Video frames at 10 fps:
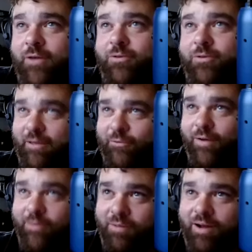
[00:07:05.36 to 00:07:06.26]
you have to pay for
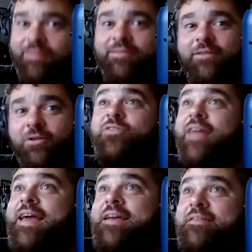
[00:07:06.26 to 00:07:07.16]
every month. There's
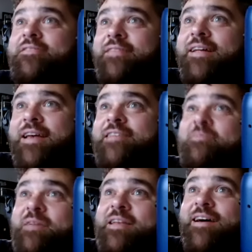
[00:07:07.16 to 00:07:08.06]
things that has
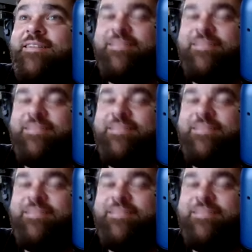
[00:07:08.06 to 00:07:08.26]
to be done.